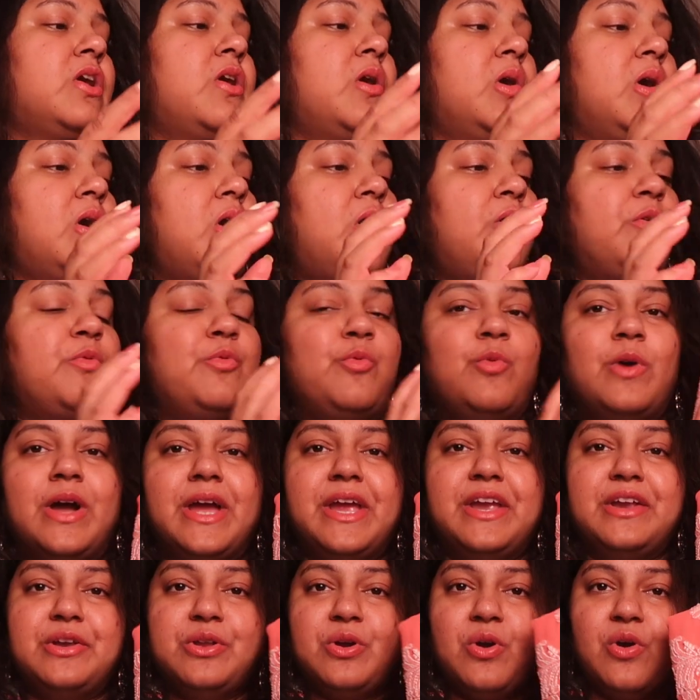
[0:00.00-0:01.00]

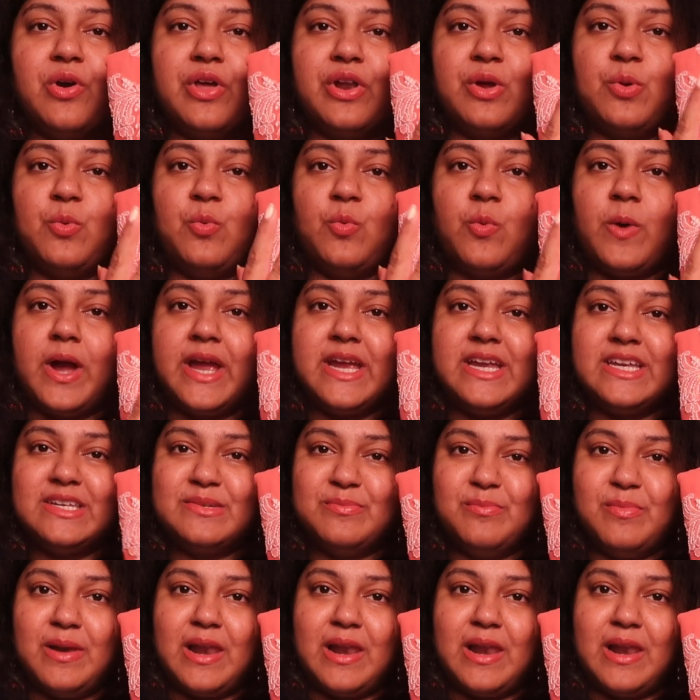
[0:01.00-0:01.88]
off-white or a white